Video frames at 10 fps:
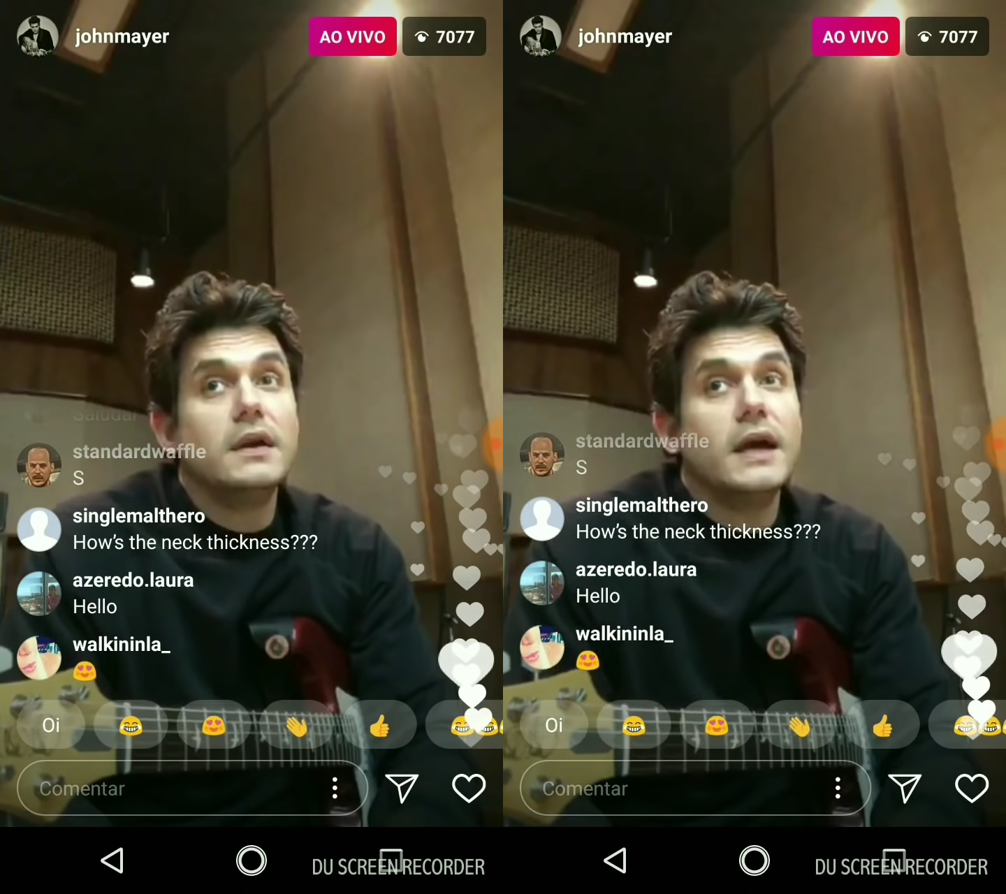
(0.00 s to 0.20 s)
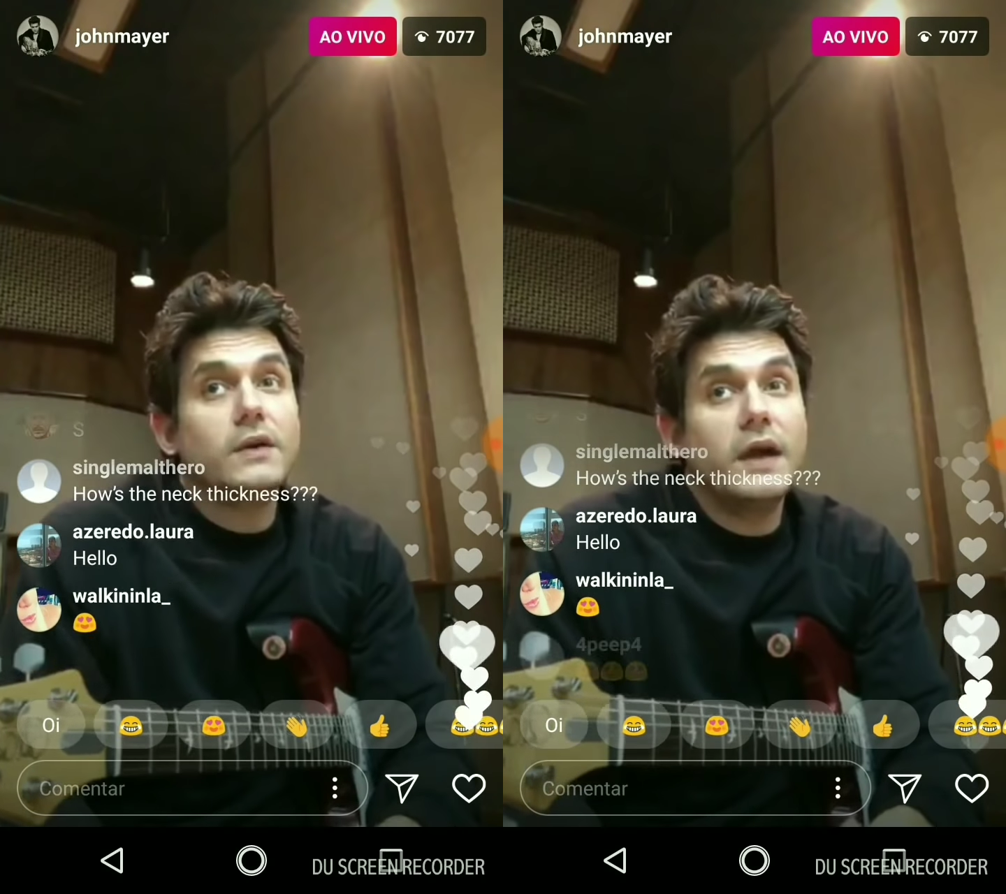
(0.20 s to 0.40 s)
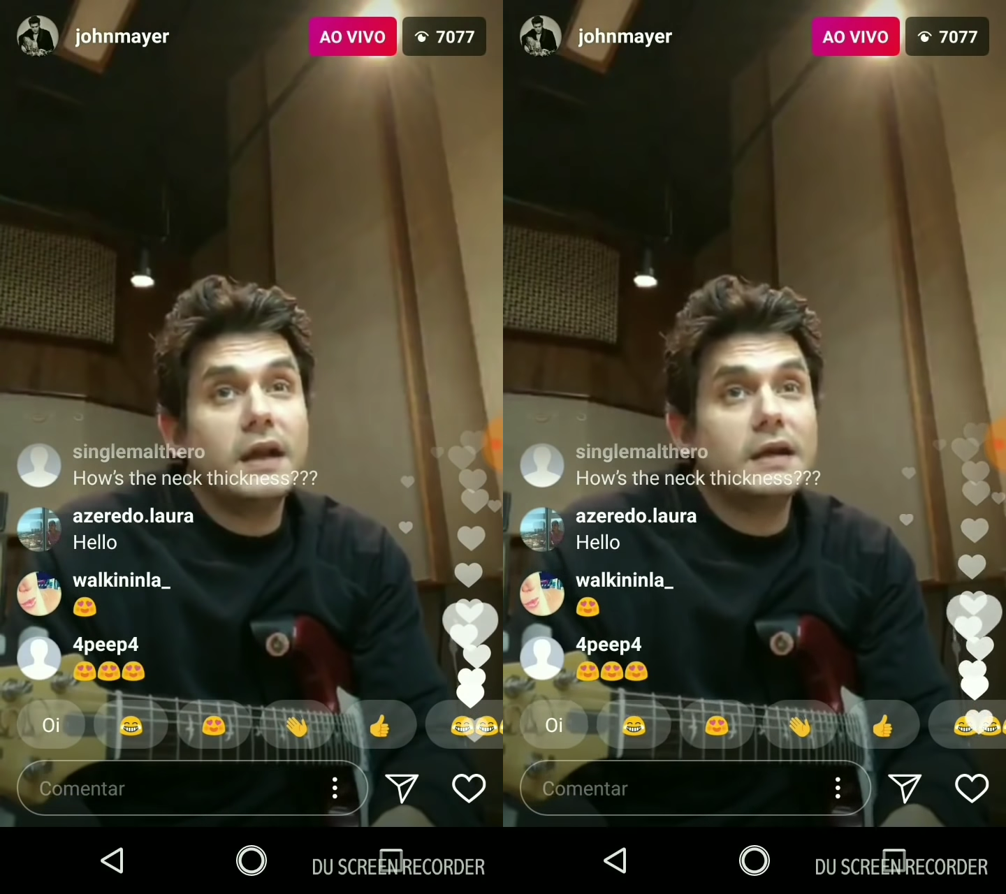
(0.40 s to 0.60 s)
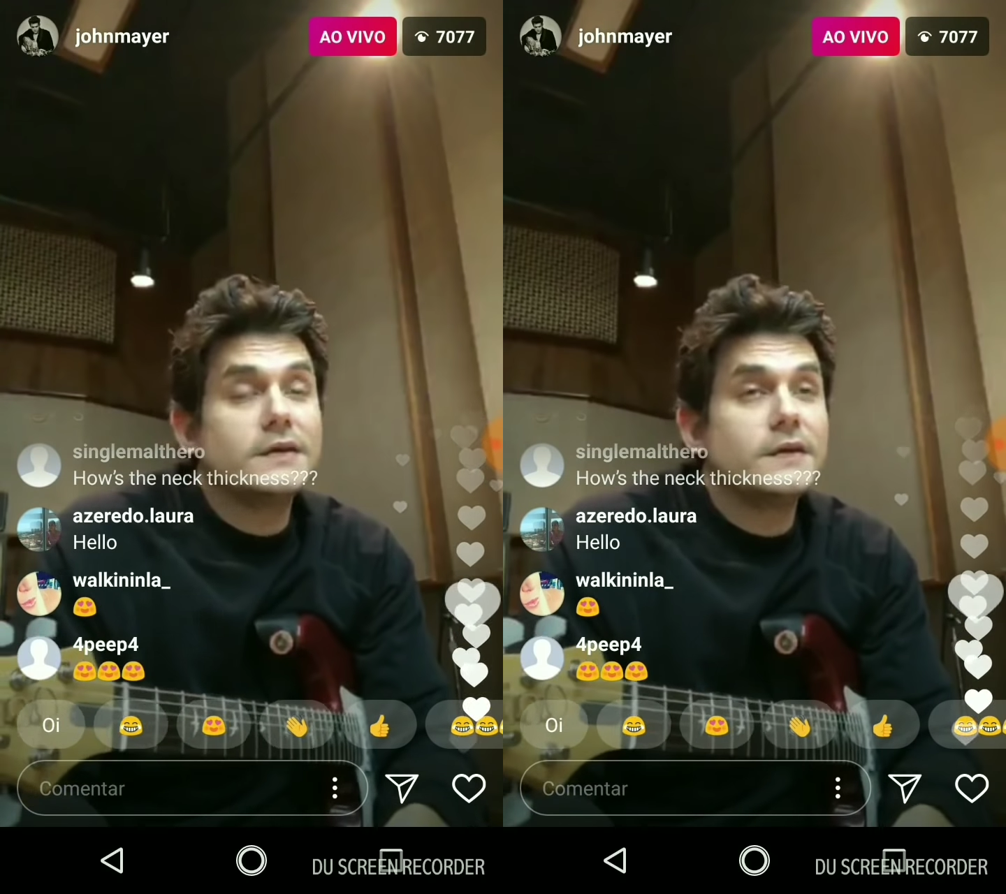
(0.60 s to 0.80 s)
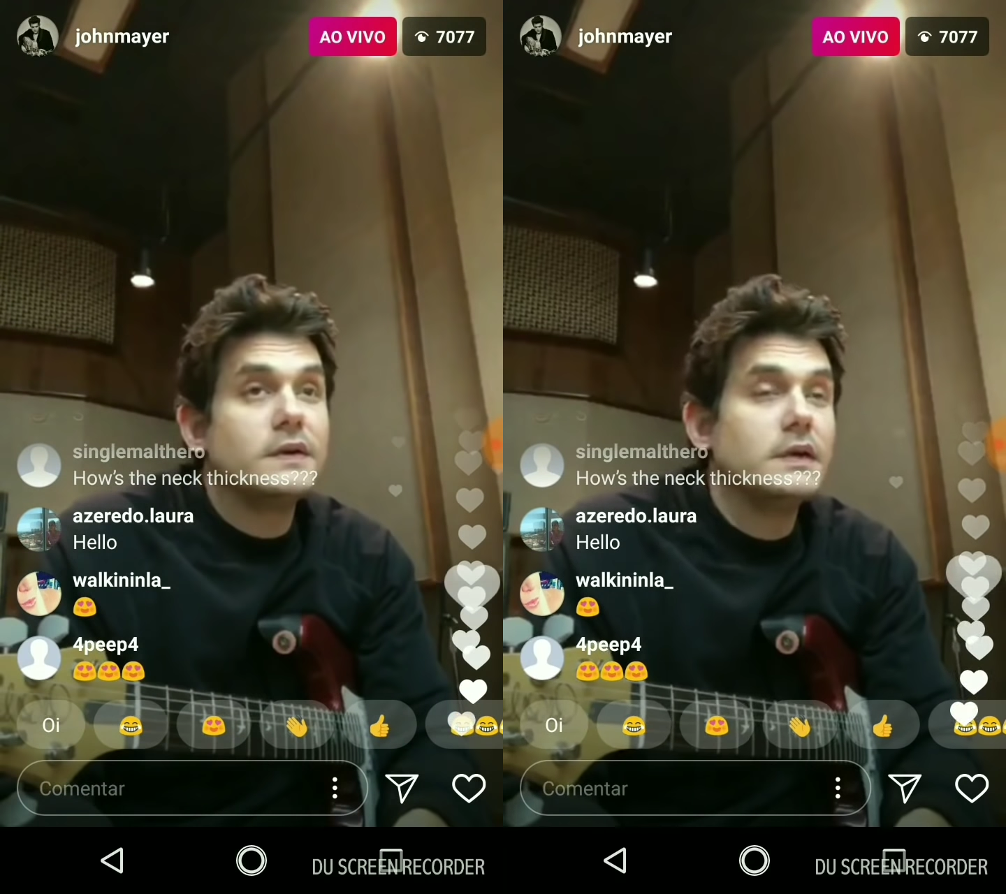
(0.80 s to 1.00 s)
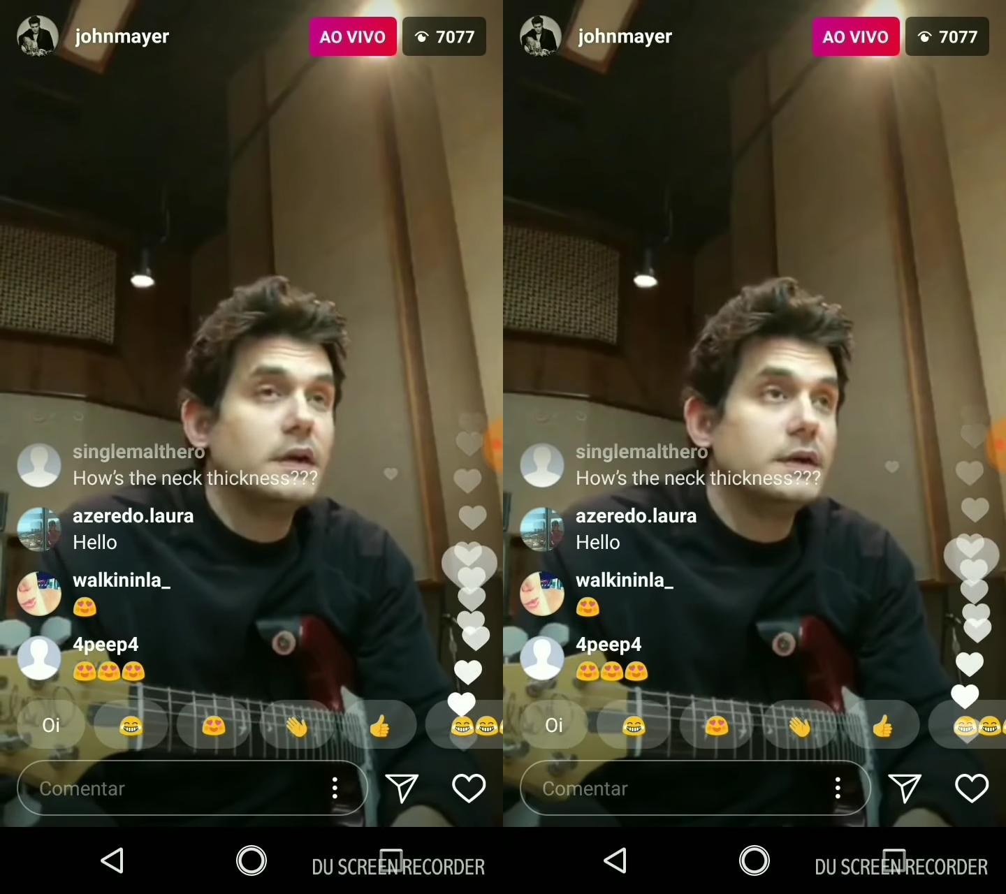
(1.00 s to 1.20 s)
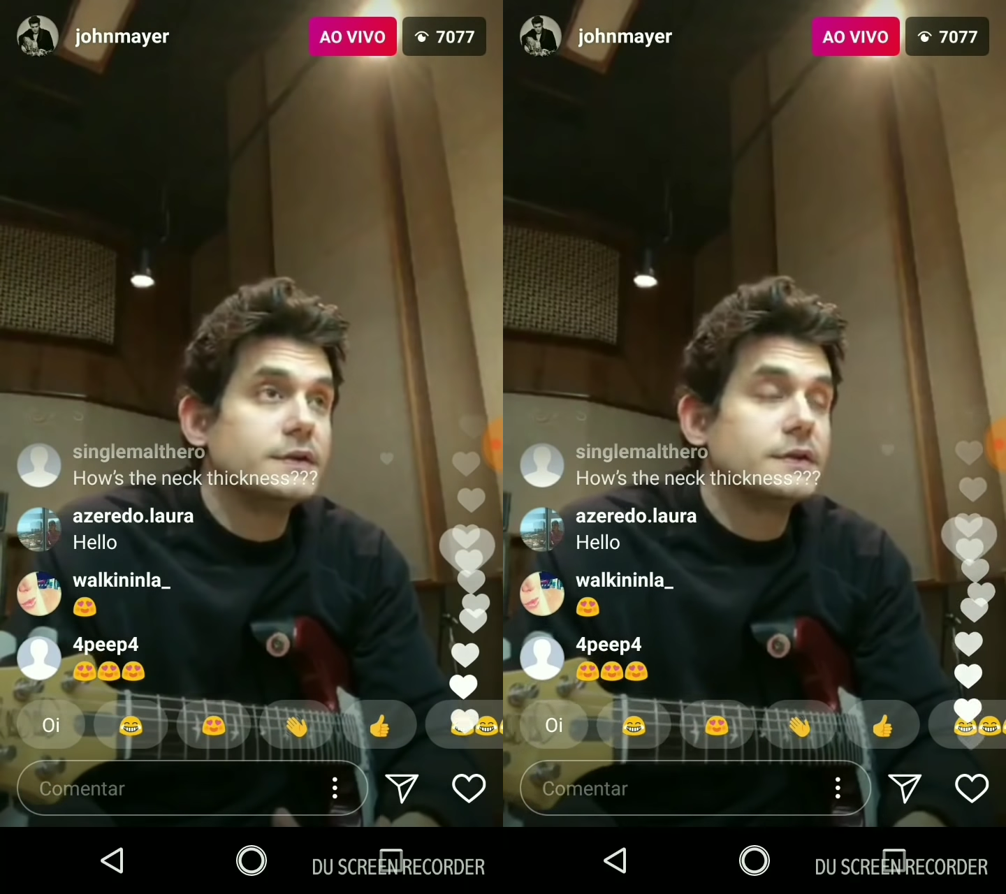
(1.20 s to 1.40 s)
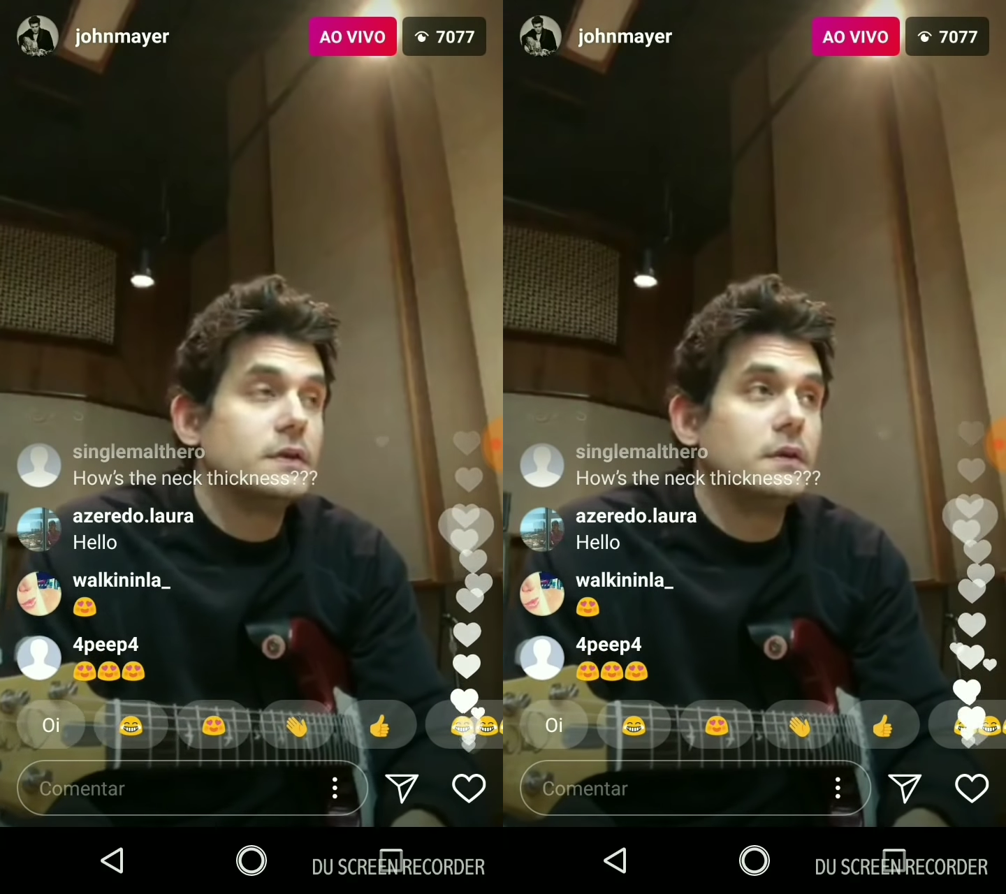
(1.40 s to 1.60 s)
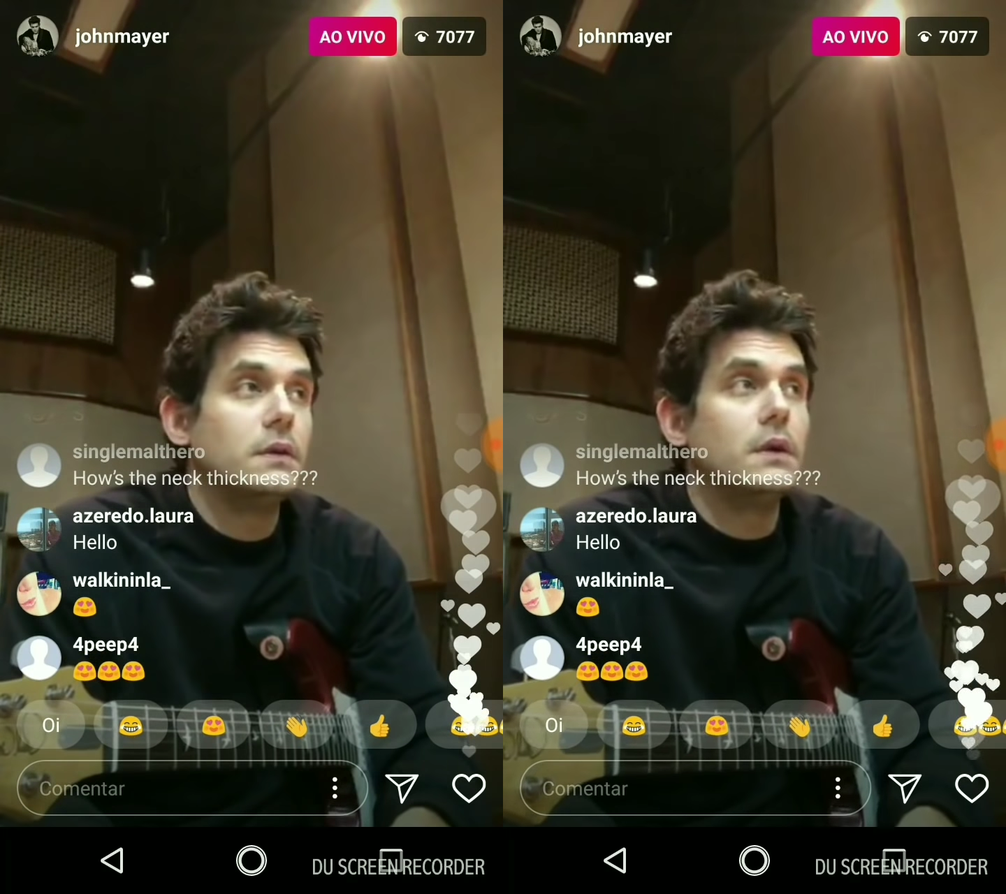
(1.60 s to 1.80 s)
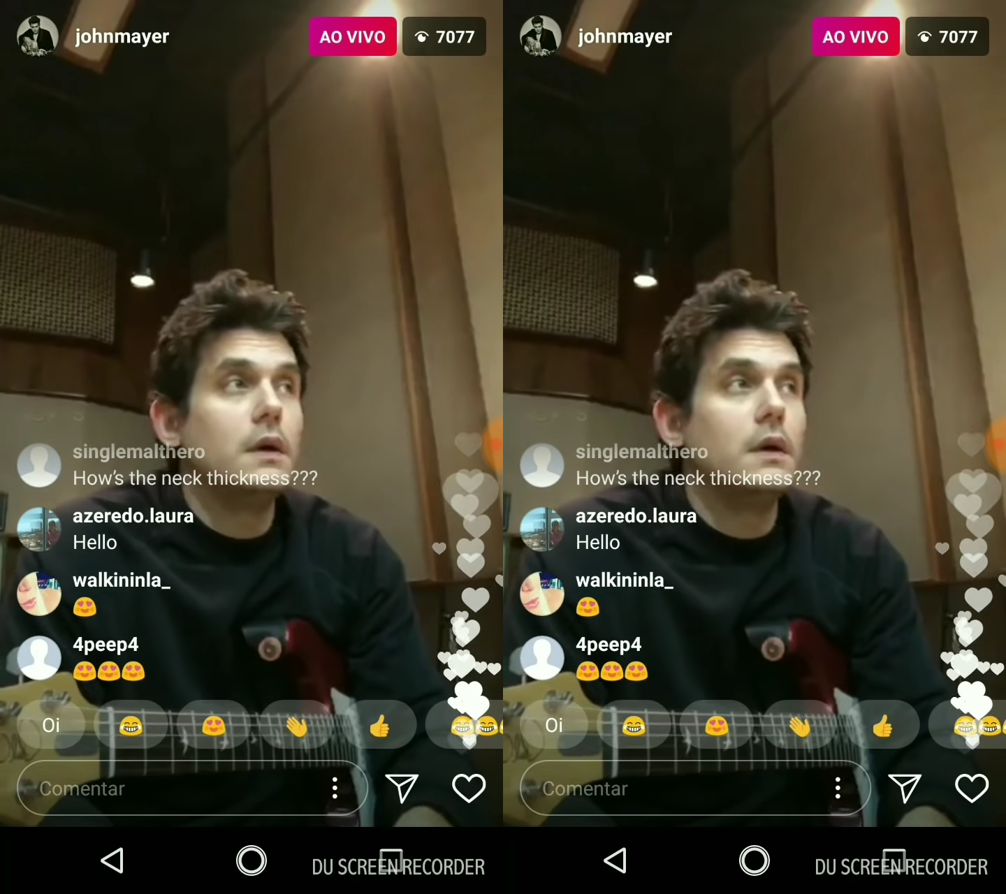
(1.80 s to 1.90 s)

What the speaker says: Neck radius is